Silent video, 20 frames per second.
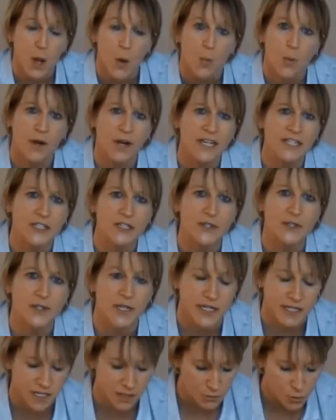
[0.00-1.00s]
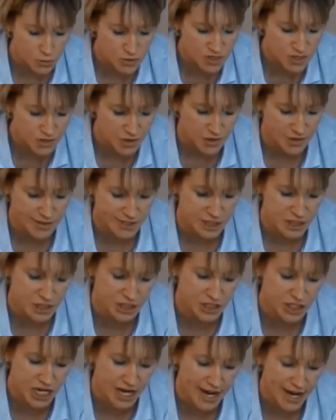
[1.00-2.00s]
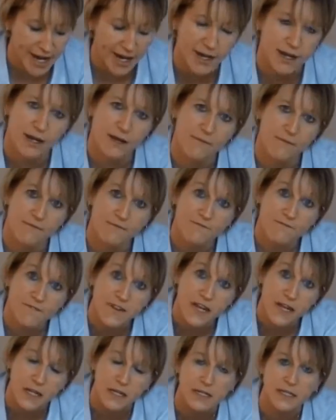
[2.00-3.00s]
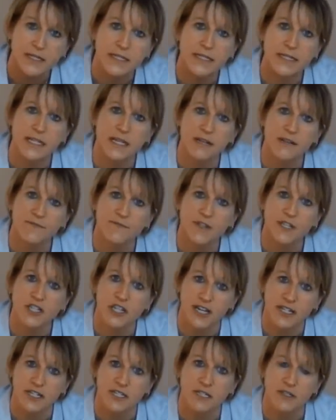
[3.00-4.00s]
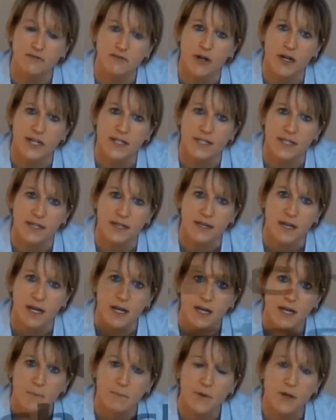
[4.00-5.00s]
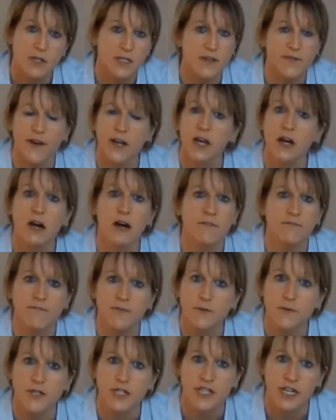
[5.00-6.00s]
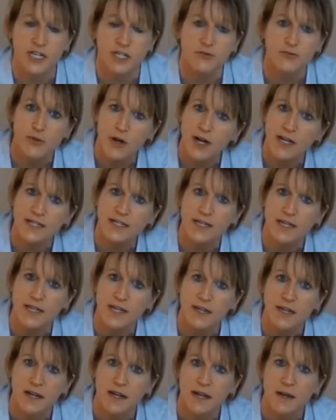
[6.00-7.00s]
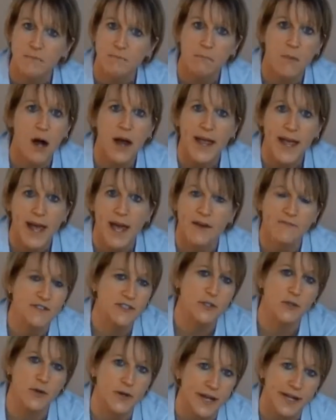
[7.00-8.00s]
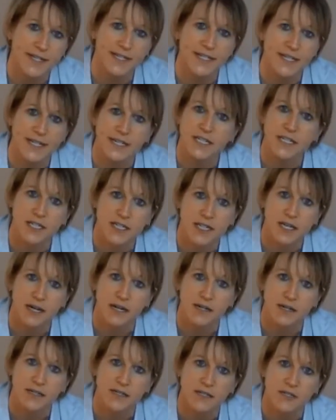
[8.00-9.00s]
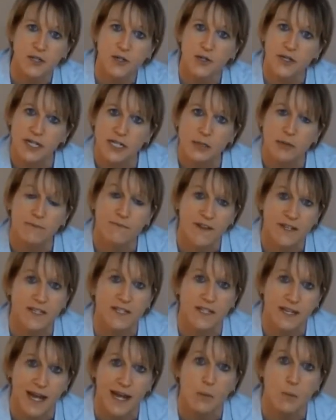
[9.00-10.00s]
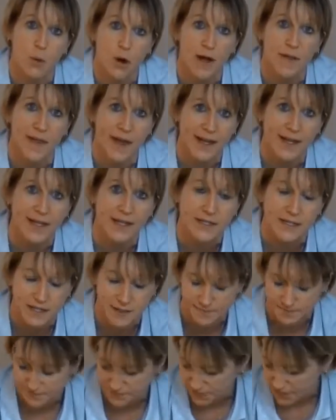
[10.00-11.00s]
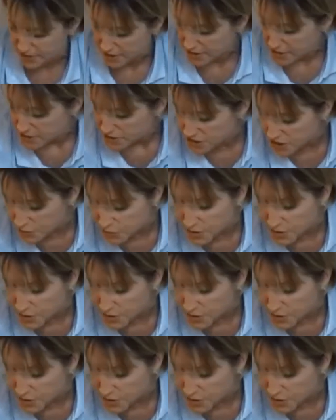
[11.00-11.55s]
When I do this, I'm also going to check and feel to see if the chest is rising, because if I can't feel the chest rising, my air is not getting into the lungs, and you need to investigate why that is. So